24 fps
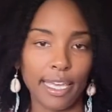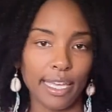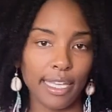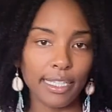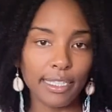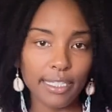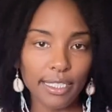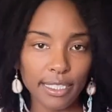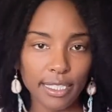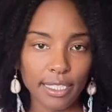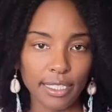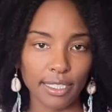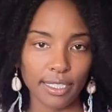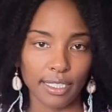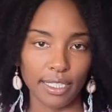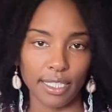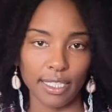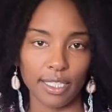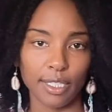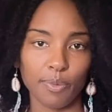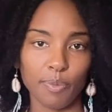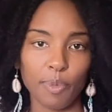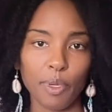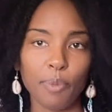
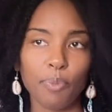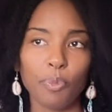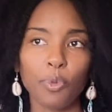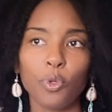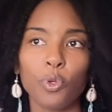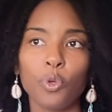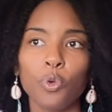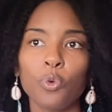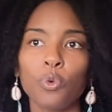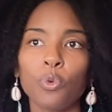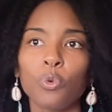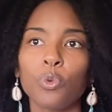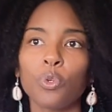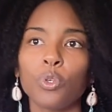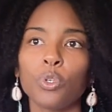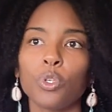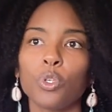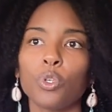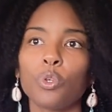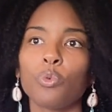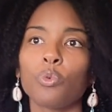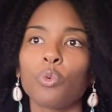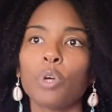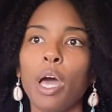instances, people who
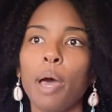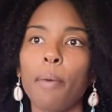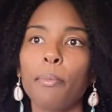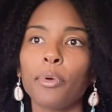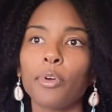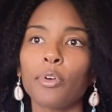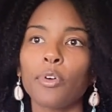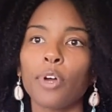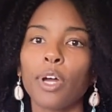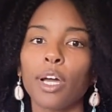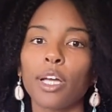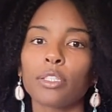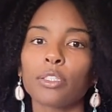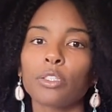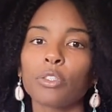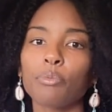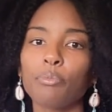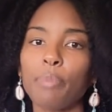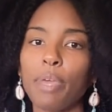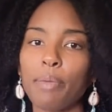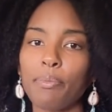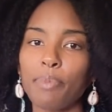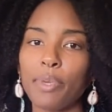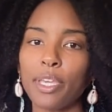you come across
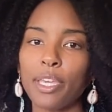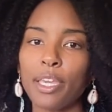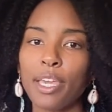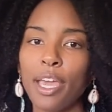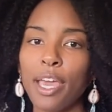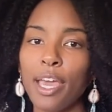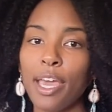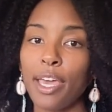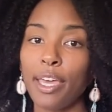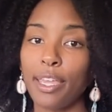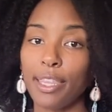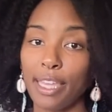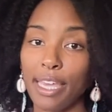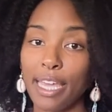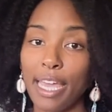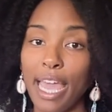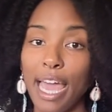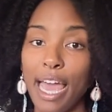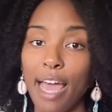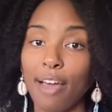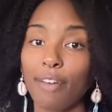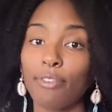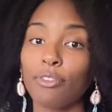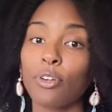who maybe they
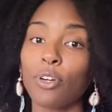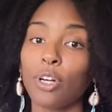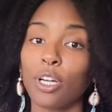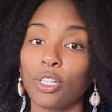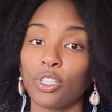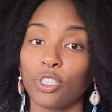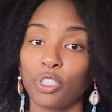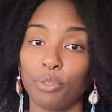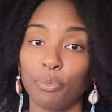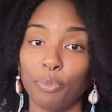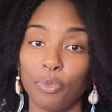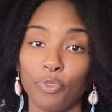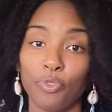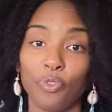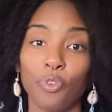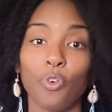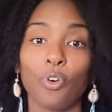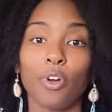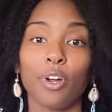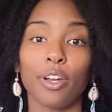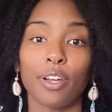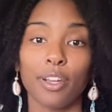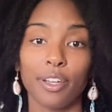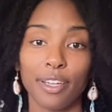have crossed you
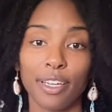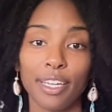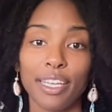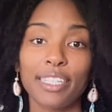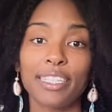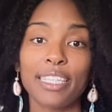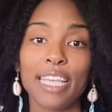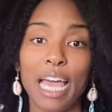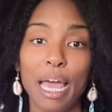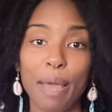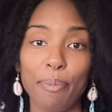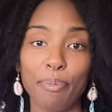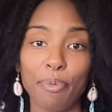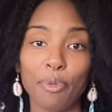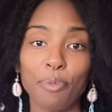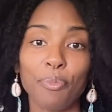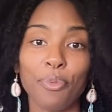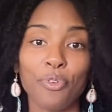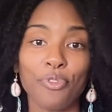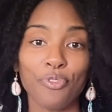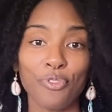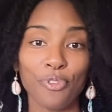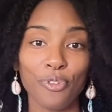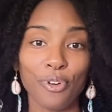before. It's happened
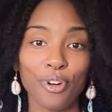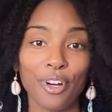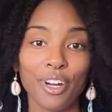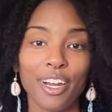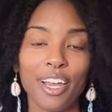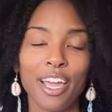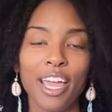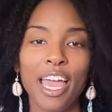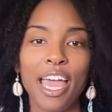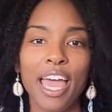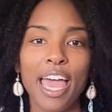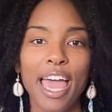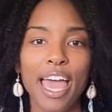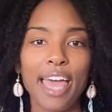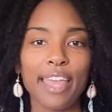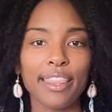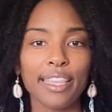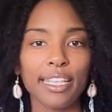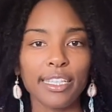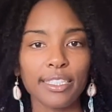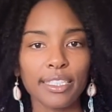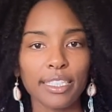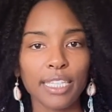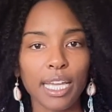before. And
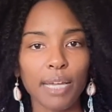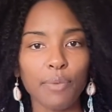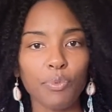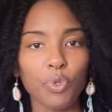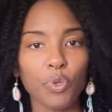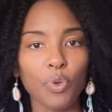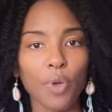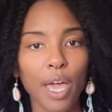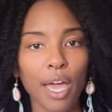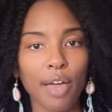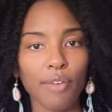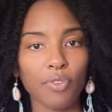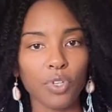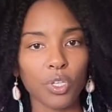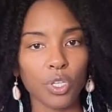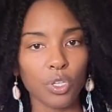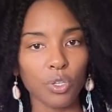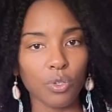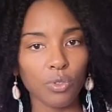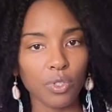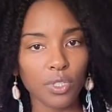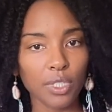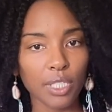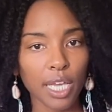this time you have a
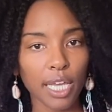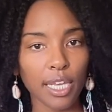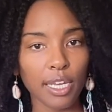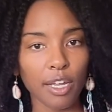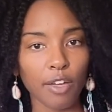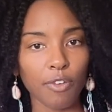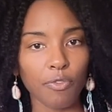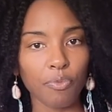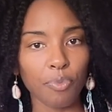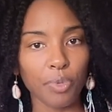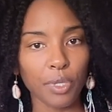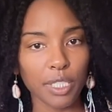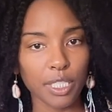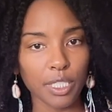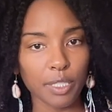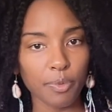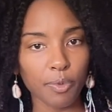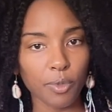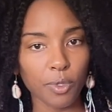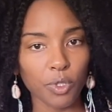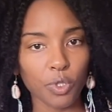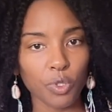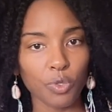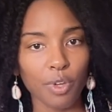new set of
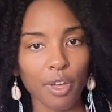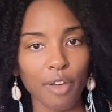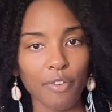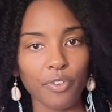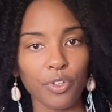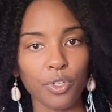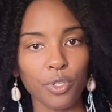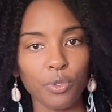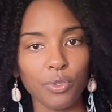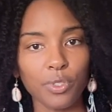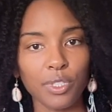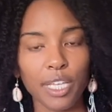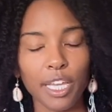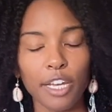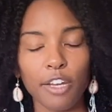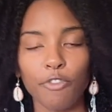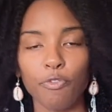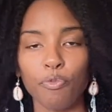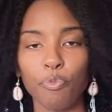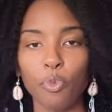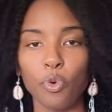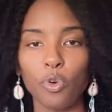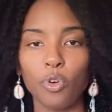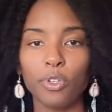principles. You have a new set
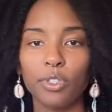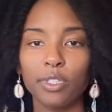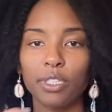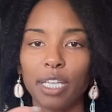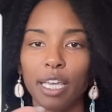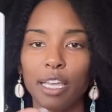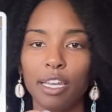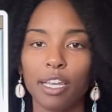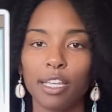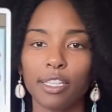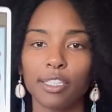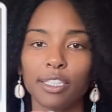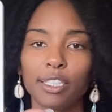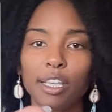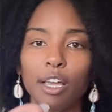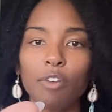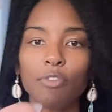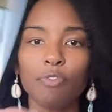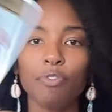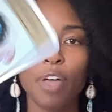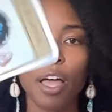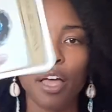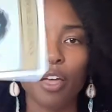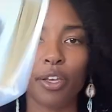of morals and a
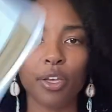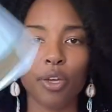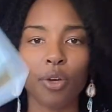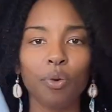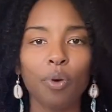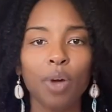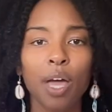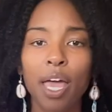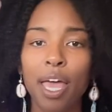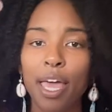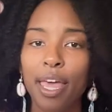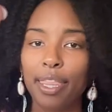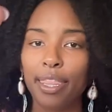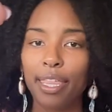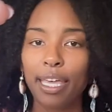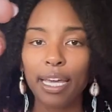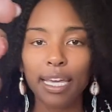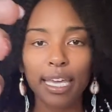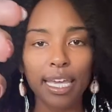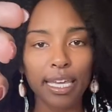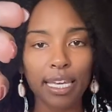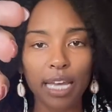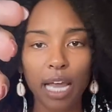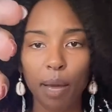self-value
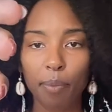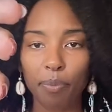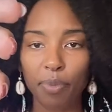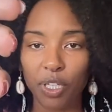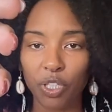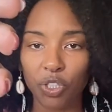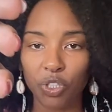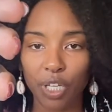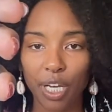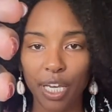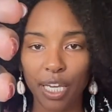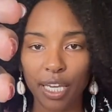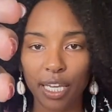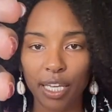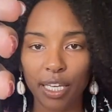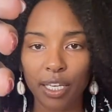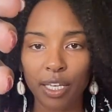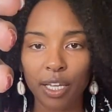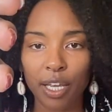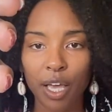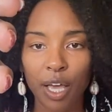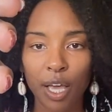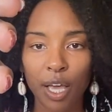that cannot be shaken.